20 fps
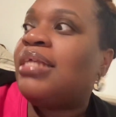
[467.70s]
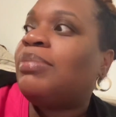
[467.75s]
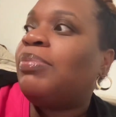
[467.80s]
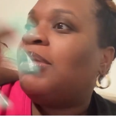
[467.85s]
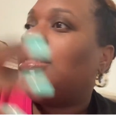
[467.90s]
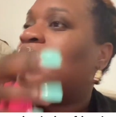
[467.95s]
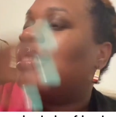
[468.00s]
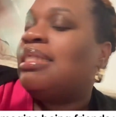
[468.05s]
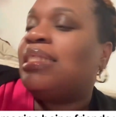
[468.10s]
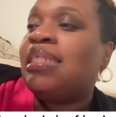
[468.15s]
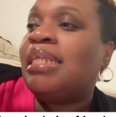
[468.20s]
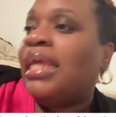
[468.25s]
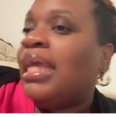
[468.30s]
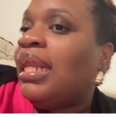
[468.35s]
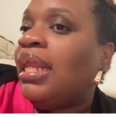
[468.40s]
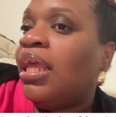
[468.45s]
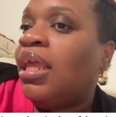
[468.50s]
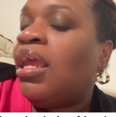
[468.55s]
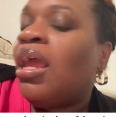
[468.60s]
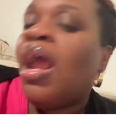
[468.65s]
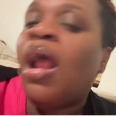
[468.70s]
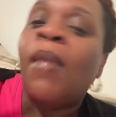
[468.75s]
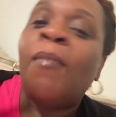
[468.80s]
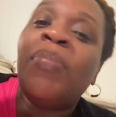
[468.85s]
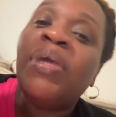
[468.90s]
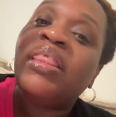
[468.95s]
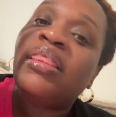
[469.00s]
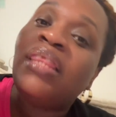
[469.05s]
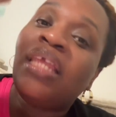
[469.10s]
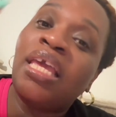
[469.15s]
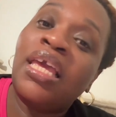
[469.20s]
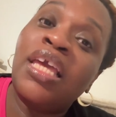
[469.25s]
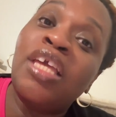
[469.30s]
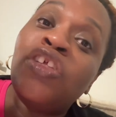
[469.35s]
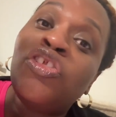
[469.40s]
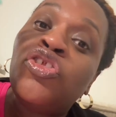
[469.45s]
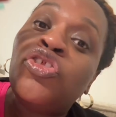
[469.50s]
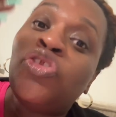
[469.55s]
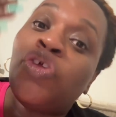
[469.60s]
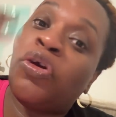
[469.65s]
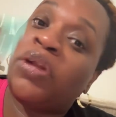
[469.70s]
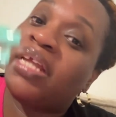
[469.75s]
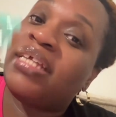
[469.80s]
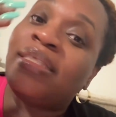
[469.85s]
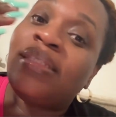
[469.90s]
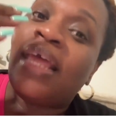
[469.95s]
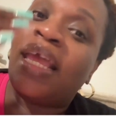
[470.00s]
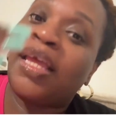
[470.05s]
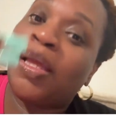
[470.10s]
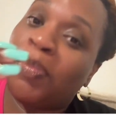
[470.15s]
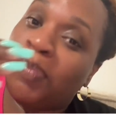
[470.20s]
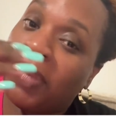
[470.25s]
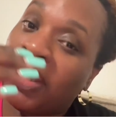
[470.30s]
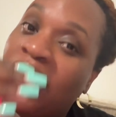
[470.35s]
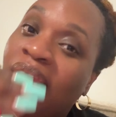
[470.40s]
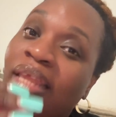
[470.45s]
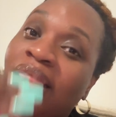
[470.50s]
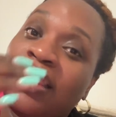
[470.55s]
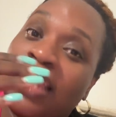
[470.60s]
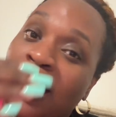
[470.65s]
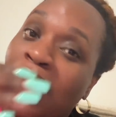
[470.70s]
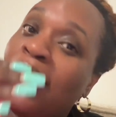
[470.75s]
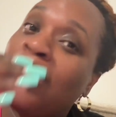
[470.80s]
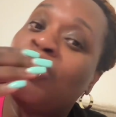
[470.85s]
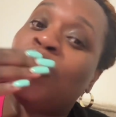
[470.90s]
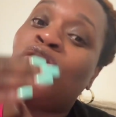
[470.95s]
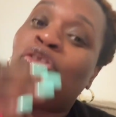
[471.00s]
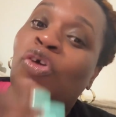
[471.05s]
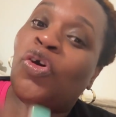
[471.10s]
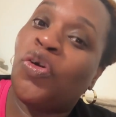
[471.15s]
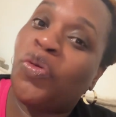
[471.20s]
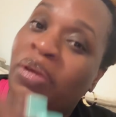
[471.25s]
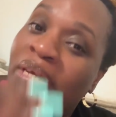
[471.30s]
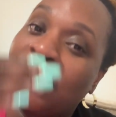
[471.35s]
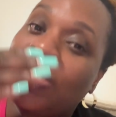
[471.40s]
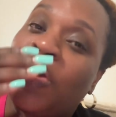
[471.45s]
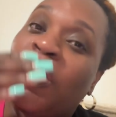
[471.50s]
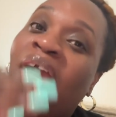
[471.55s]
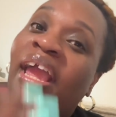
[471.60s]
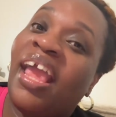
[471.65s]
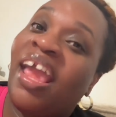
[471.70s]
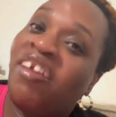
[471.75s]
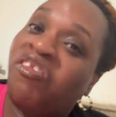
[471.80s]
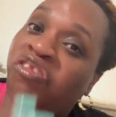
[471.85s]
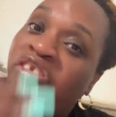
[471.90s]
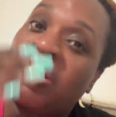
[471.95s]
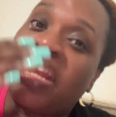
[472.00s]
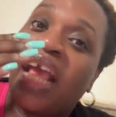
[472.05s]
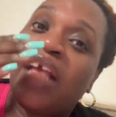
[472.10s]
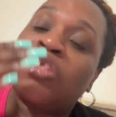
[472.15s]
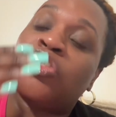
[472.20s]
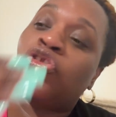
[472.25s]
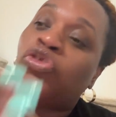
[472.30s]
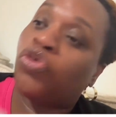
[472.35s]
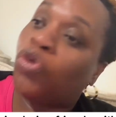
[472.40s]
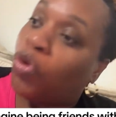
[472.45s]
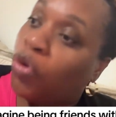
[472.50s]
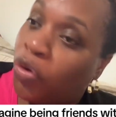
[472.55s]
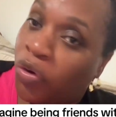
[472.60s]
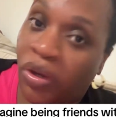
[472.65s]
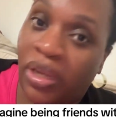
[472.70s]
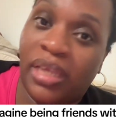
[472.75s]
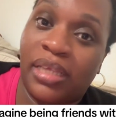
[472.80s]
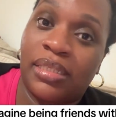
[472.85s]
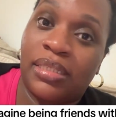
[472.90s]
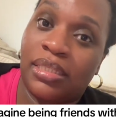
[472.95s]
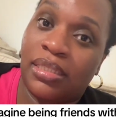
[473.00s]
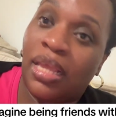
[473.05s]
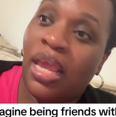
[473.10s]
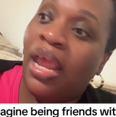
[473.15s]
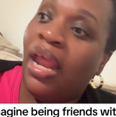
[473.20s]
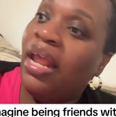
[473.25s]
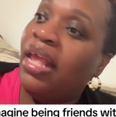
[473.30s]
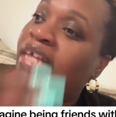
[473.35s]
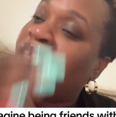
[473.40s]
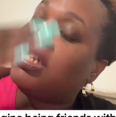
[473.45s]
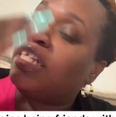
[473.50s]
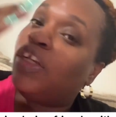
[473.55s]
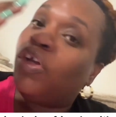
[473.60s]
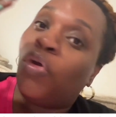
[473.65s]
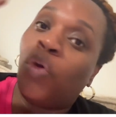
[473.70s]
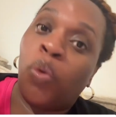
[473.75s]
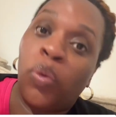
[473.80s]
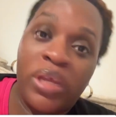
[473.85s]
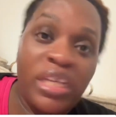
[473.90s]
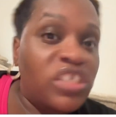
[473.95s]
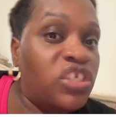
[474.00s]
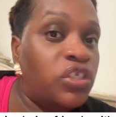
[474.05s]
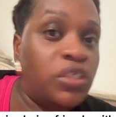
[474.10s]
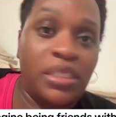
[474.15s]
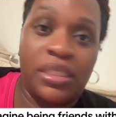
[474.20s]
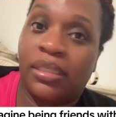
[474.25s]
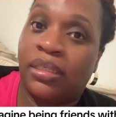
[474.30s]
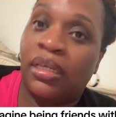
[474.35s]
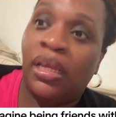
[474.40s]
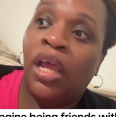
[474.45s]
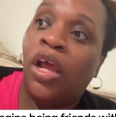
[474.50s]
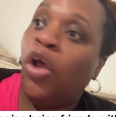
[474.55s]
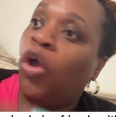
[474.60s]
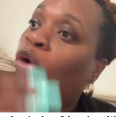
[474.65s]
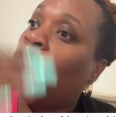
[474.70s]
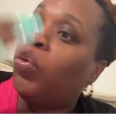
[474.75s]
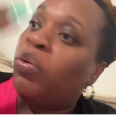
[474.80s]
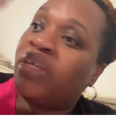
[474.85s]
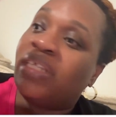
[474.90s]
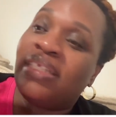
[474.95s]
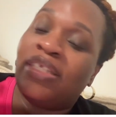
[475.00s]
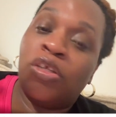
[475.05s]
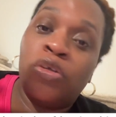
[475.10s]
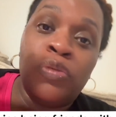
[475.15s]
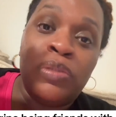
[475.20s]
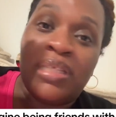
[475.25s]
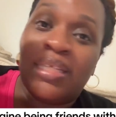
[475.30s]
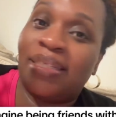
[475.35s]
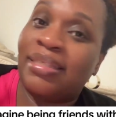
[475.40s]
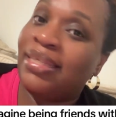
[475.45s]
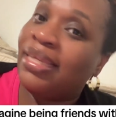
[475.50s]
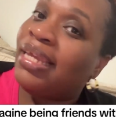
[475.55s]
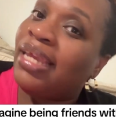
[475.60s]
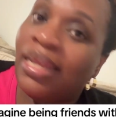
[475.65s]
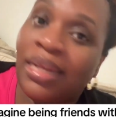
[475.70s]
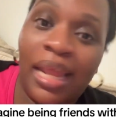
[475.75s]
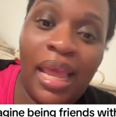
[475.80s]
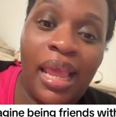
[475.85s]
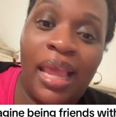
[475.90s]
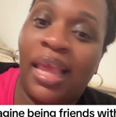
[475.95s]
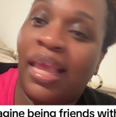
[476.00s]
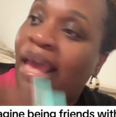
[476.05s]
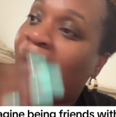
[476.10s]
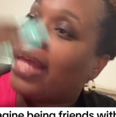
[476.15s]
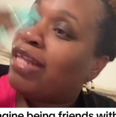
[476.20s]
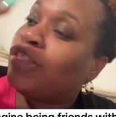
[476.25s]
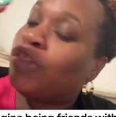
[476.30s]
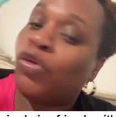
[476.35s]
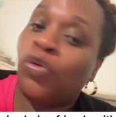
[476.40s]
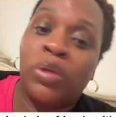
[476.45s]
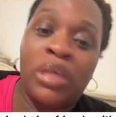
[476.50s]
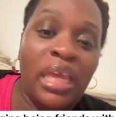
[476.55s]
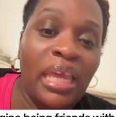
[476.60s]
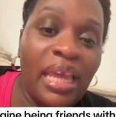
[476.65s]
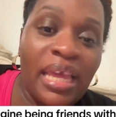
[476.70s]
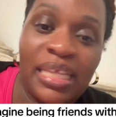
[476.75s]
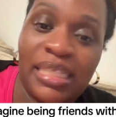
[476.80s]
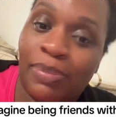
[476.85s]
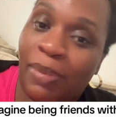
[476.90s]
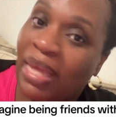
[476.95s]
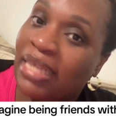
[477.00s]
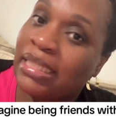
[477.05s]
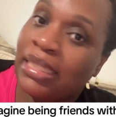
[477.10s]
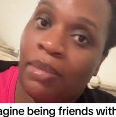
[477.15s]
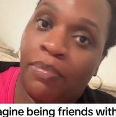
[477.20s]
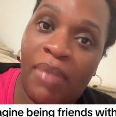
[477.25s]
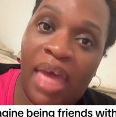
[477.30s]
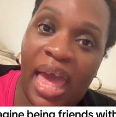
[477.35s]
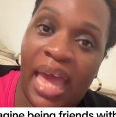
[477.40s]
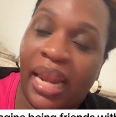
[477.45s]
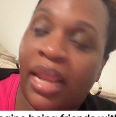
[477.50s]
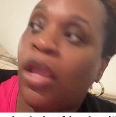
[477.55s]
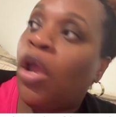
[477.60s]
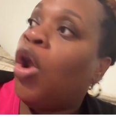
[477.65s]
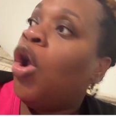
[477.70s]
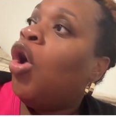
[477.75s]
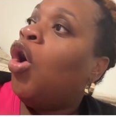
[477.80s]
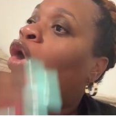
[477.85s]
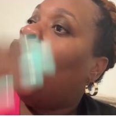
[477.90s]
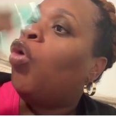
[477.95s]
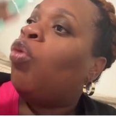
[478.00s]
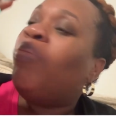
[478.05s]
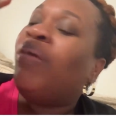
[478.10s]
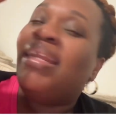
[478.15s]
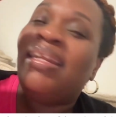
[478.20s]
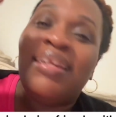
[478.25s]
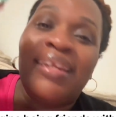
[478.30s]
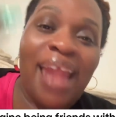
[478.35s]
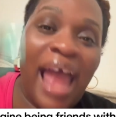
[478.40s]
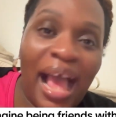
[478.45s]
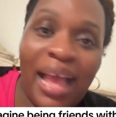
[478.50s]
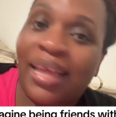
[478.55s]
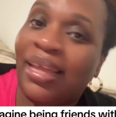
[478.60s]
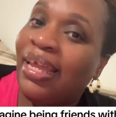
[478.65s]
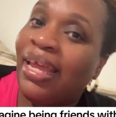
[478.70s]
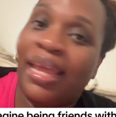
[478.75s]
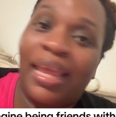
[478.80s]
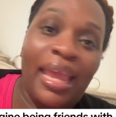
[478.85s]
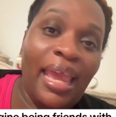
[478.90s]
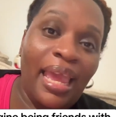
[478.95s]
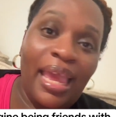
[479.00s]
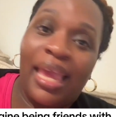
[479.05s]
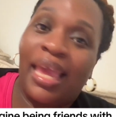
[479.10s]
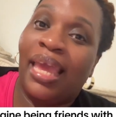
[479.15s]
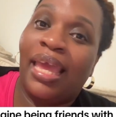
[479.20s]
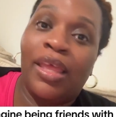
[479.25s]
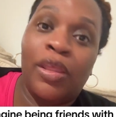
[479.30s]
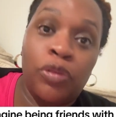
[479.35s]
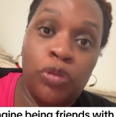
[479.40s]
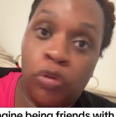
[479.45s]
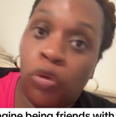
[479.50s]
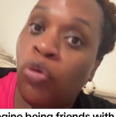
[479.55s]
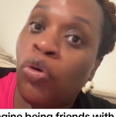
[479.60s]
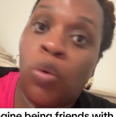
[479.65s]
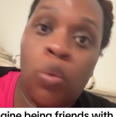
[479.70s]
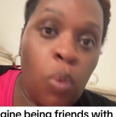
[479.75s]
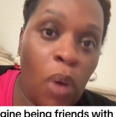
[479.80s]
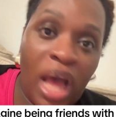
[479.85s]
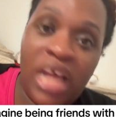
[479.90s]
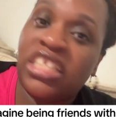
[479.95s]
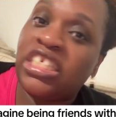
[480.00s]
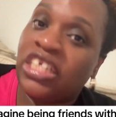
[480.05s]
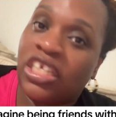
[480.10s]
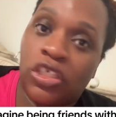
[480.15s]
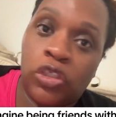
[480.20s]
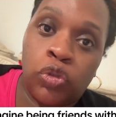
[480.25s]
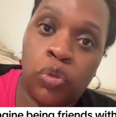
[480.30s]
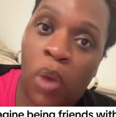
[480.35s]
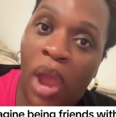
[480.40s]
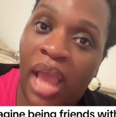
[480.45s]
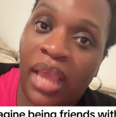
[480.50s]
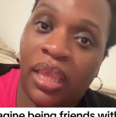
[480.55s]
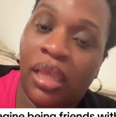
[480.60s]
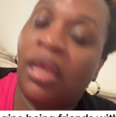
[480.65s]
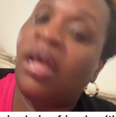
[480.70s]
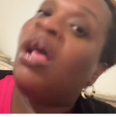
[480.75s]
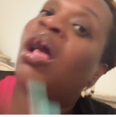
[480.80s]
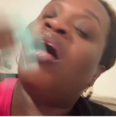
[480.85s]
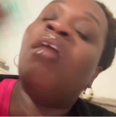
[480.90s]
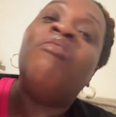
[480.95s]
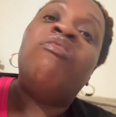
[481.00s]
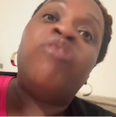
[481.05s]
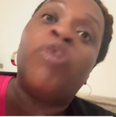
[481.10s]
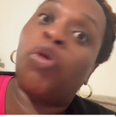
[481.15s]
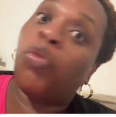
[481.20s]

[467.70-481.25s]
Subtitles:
because it's Diddy, but these stories, let's take a minute. These stories are everyday stories. It's LaQuisha, who's a CNA and got 2 kids by somebody who be knocking her head through the washer and dryer for